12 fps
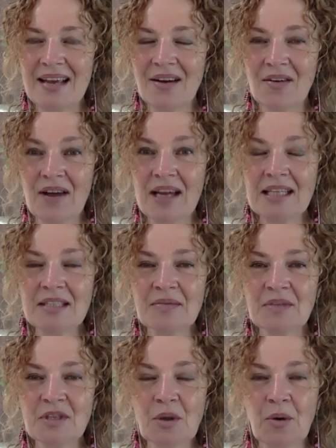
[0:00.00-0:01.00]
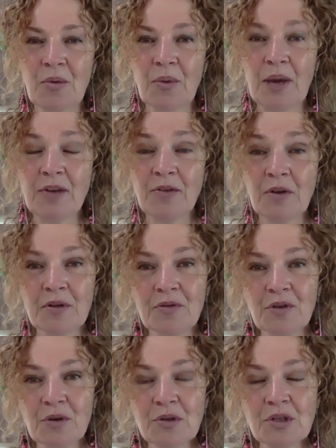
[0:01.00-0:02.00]
All right, so wait for the
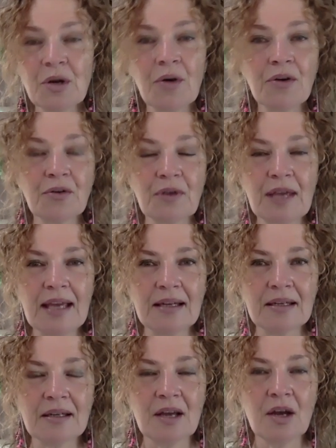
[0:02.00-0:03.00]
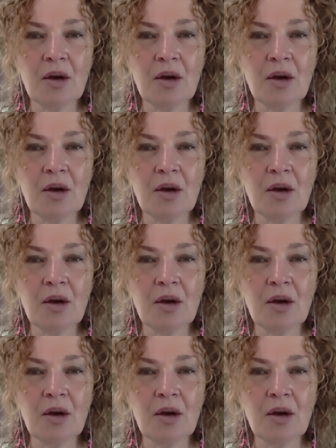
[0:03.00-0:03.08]
future or create it.